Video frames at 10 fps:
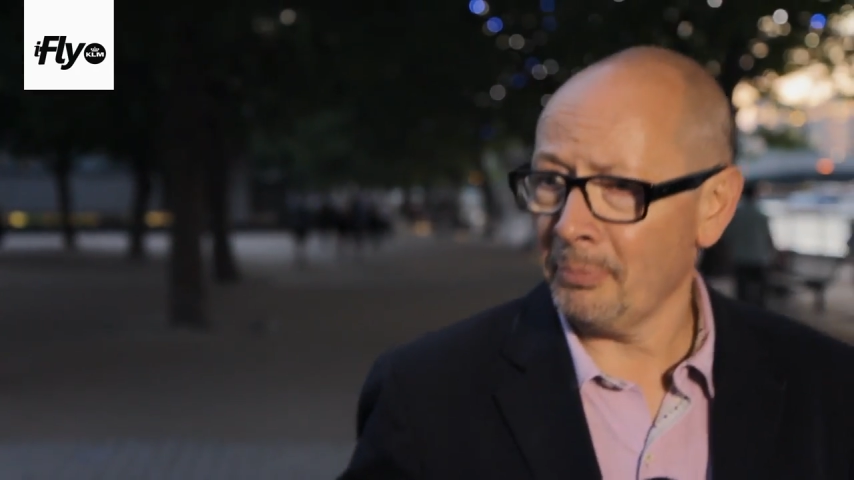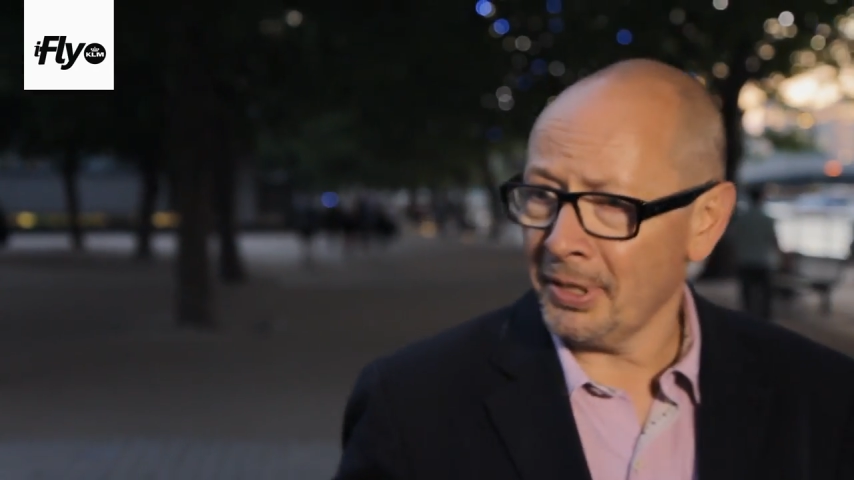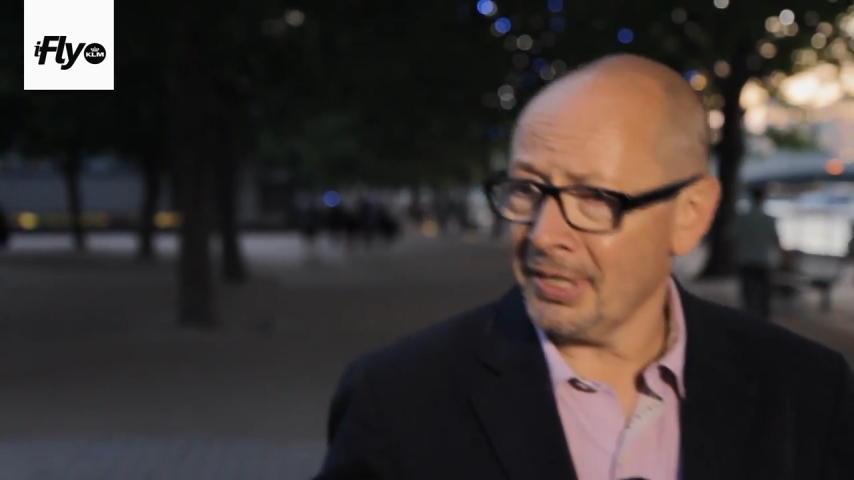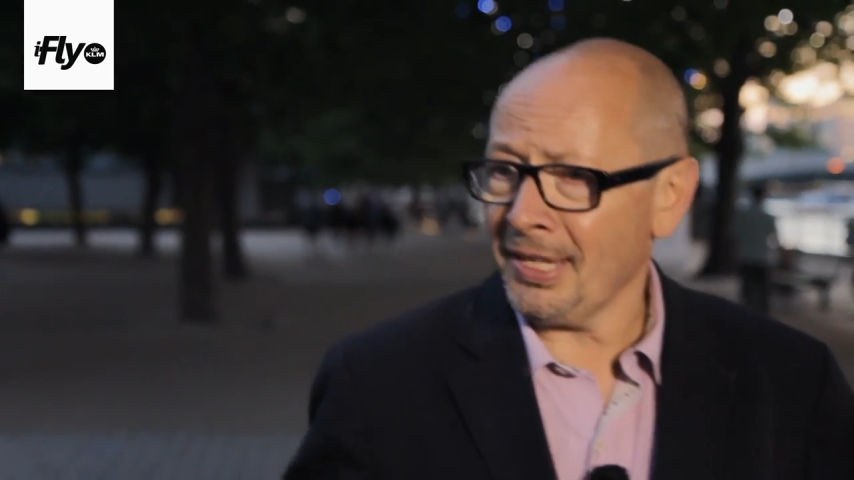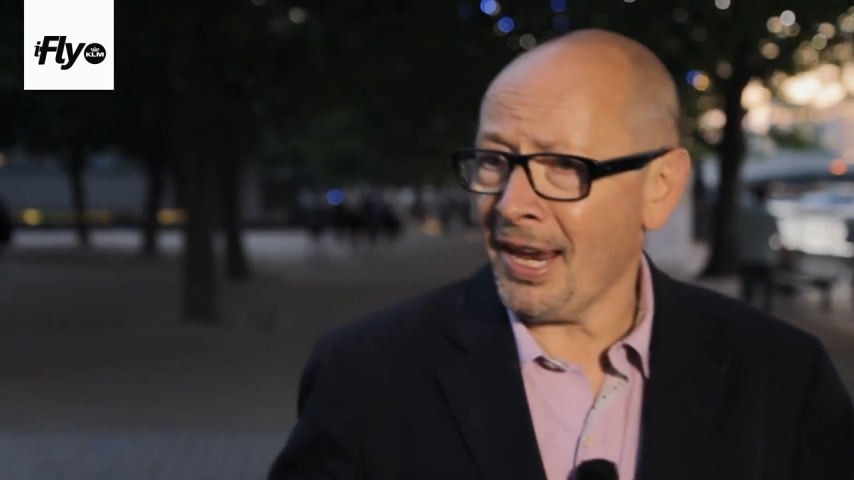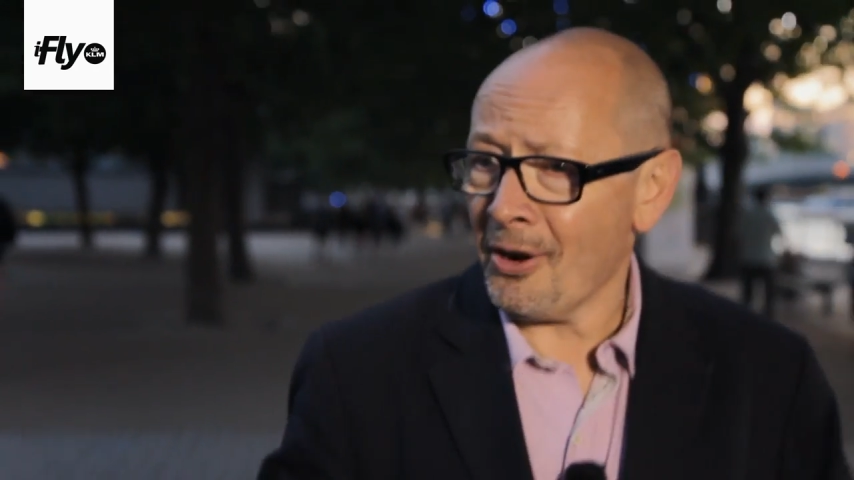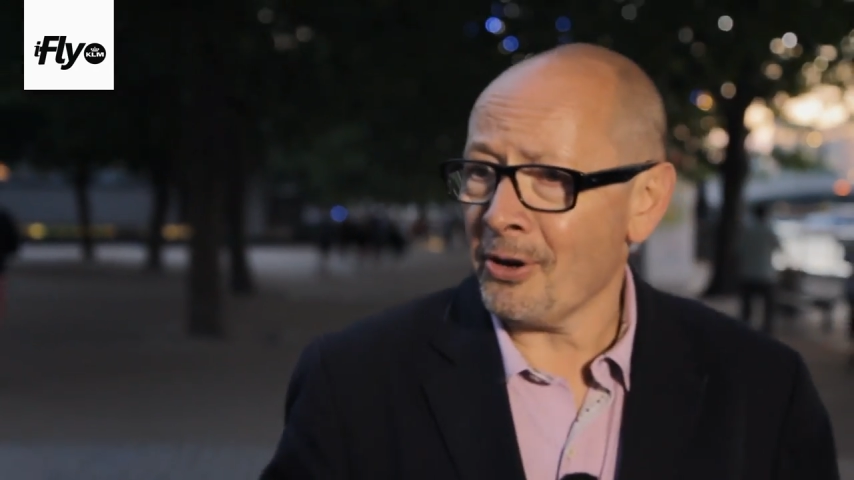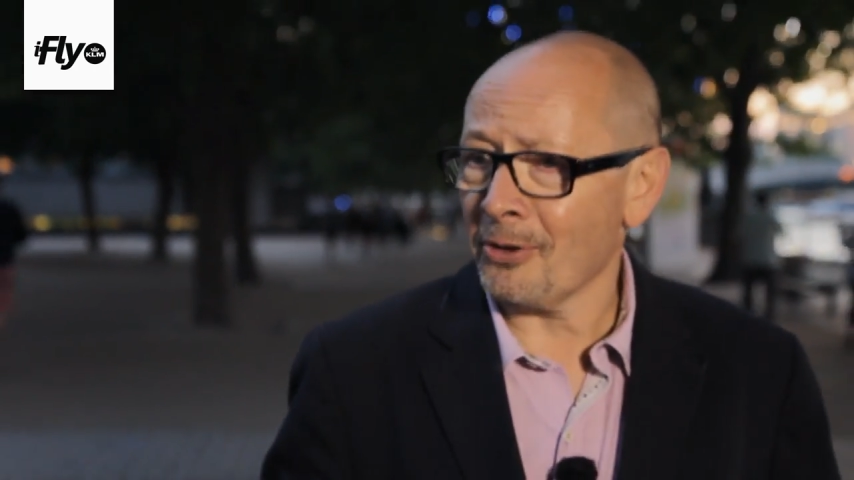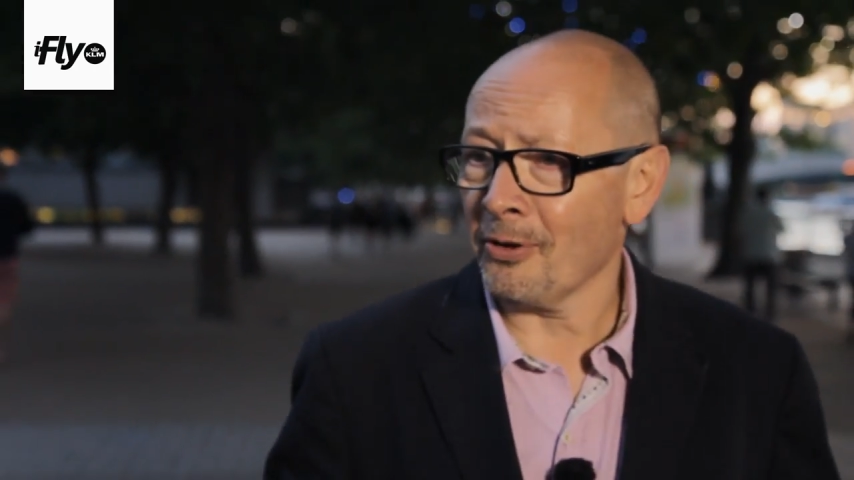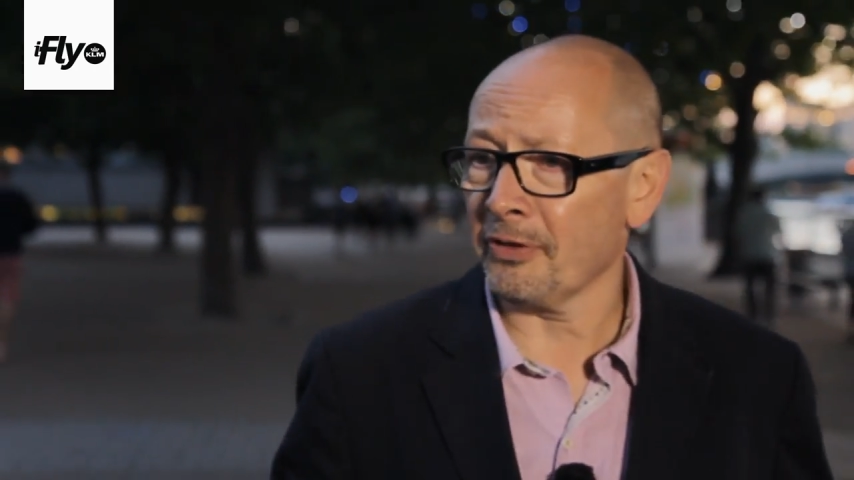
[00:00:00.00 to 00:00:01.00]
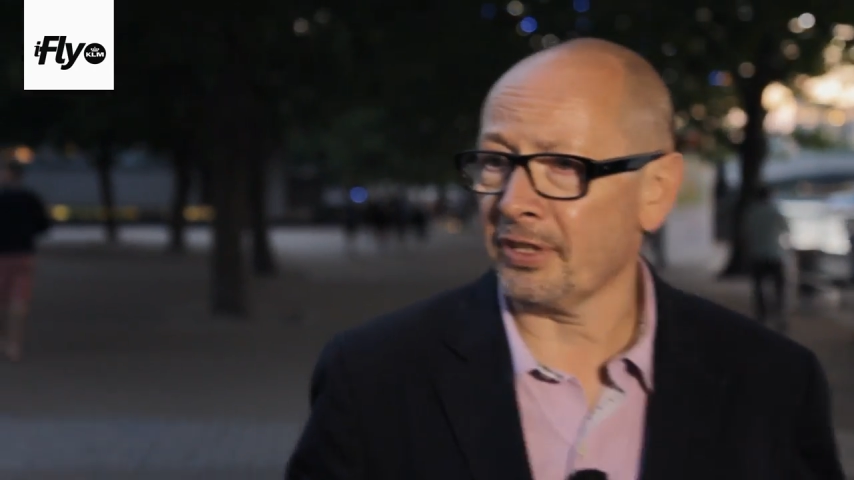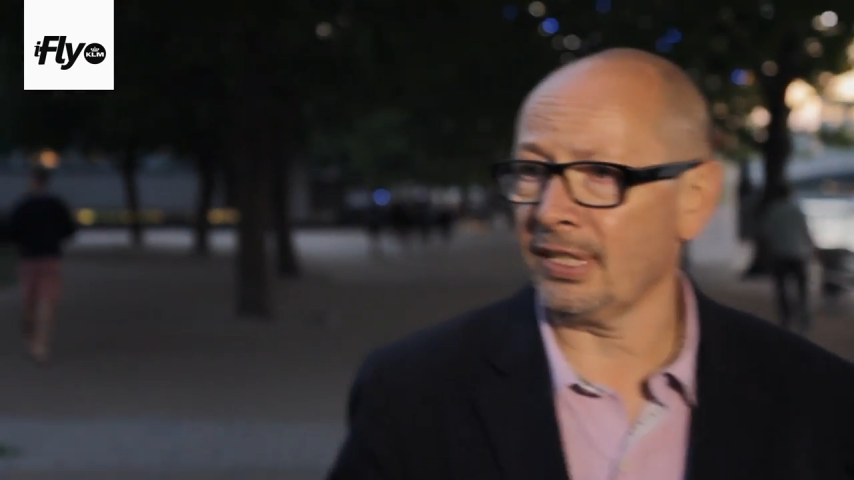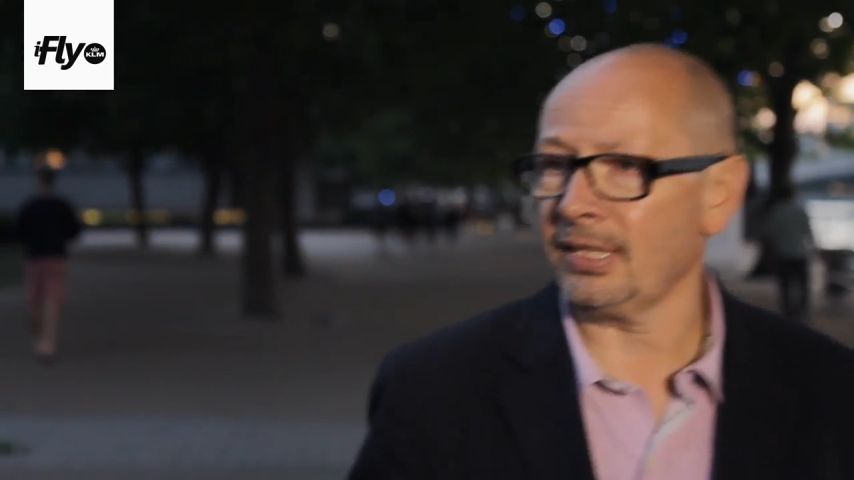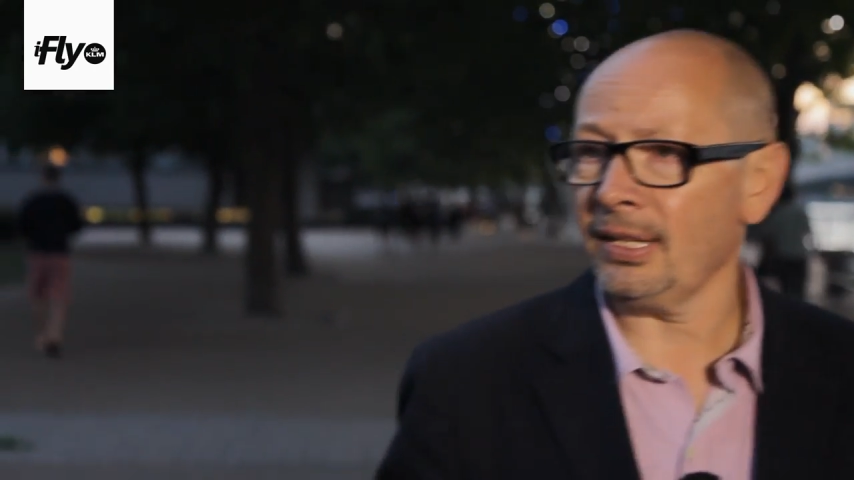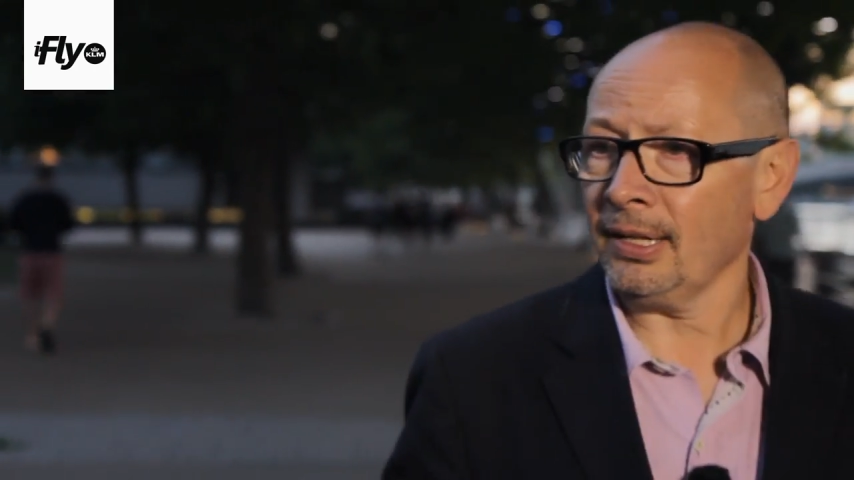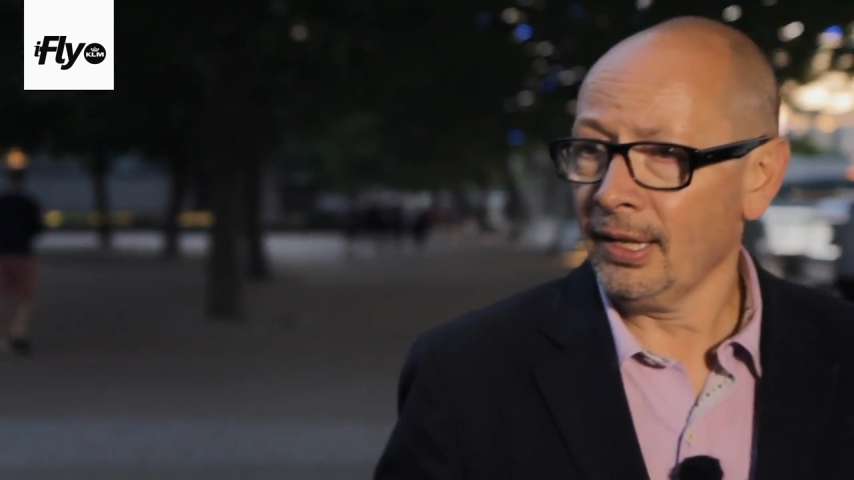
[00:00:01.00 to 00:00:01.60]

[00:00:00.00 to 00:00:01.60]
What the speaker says: busy area of the city,